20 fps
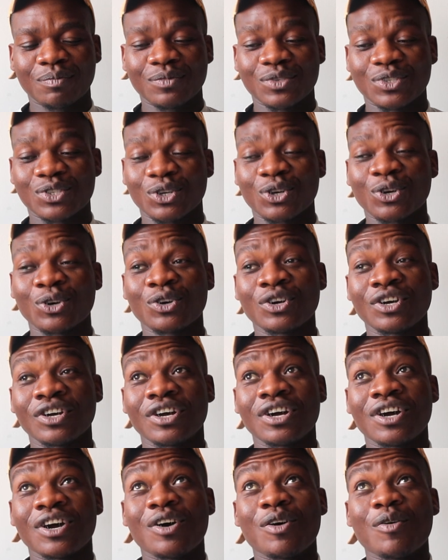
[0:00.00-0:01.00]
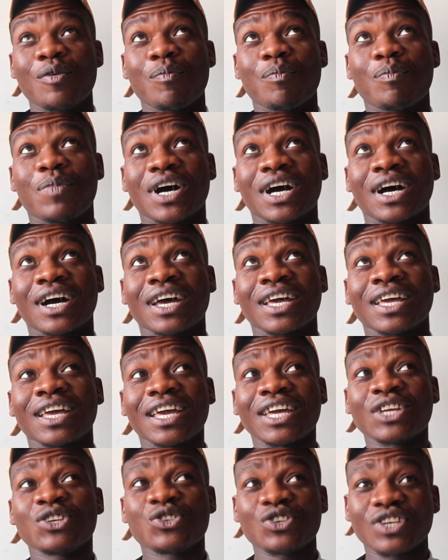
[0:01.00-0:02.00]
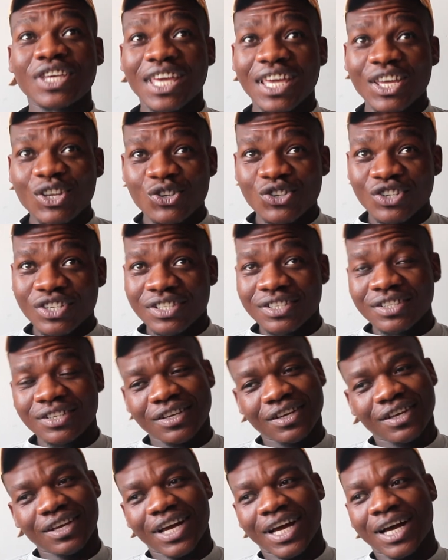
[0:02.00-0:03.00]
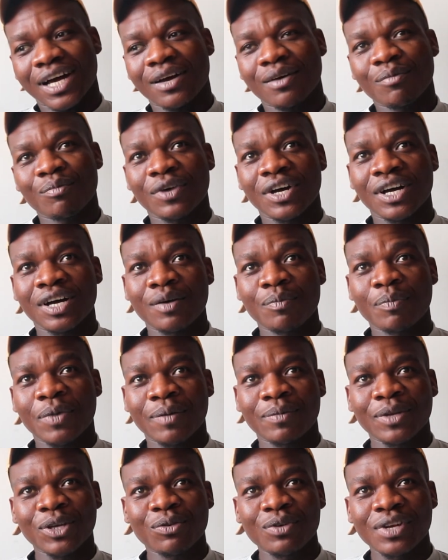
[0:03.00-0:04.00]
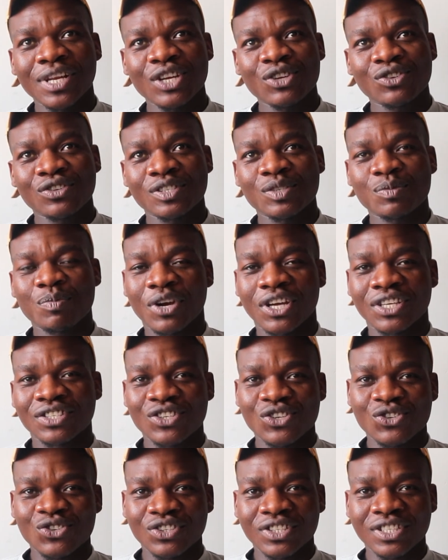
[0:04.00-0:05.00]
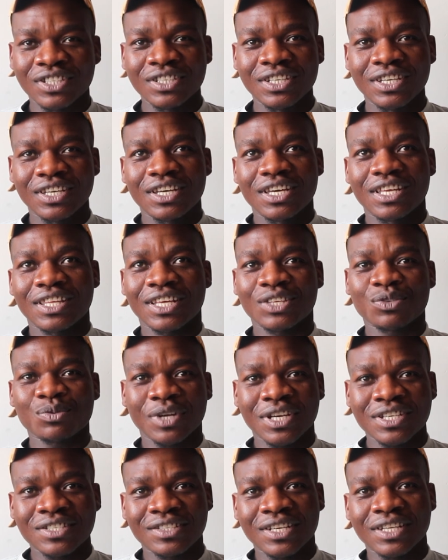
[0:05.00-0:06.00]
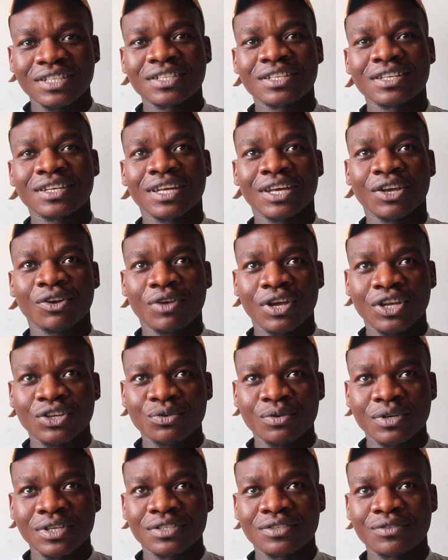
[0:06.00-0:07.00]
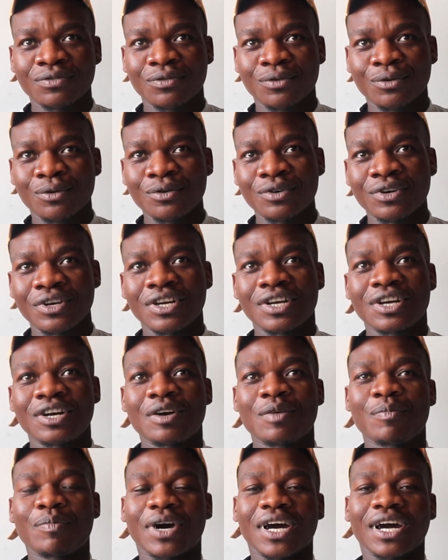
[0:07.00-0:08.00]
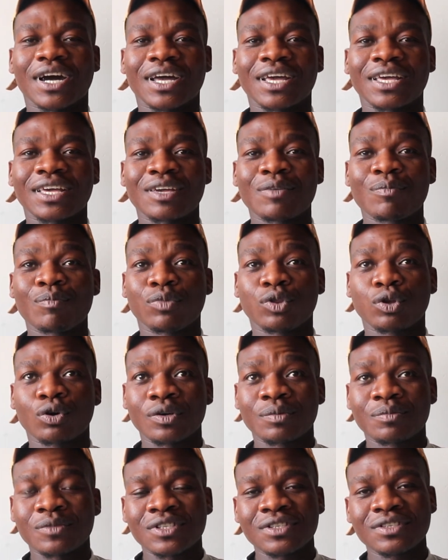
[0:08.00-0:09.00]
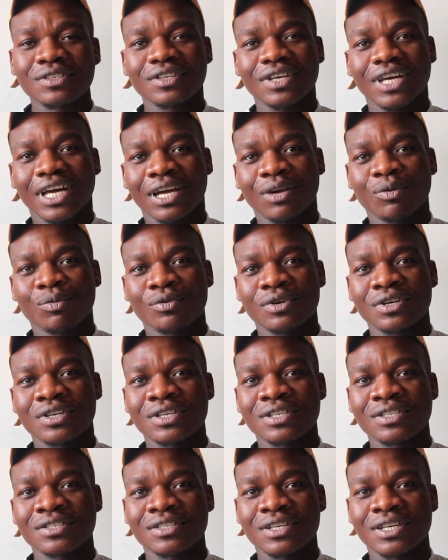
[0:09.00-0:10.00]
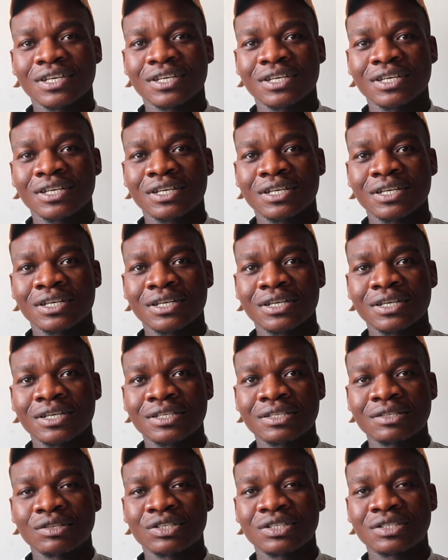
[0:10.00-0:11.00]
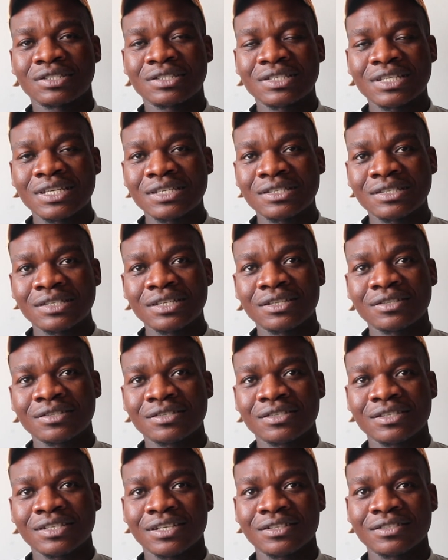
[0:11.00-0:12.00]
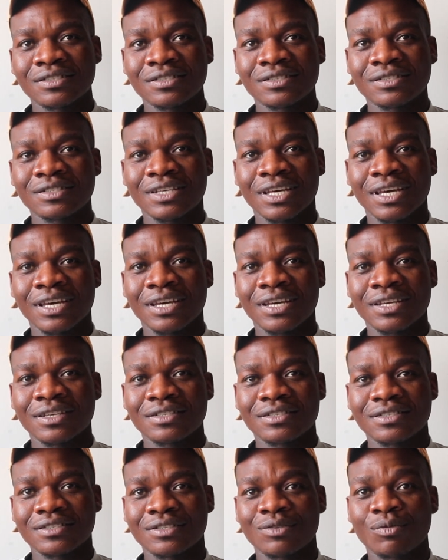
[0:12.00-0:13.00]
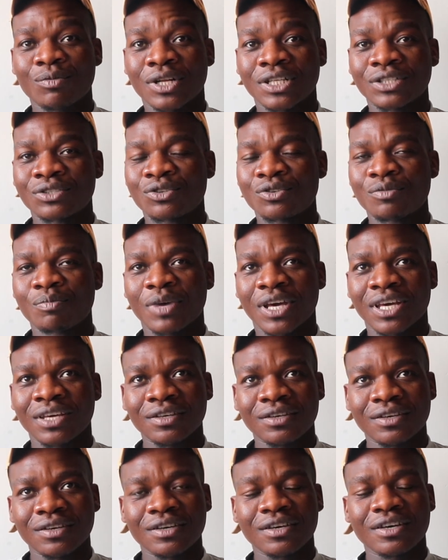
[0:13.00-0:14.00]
So by education, I'm a public relations practitioner. That's what I studied and I graduated for. By employment, I was a CSC consultant at a well-known bank.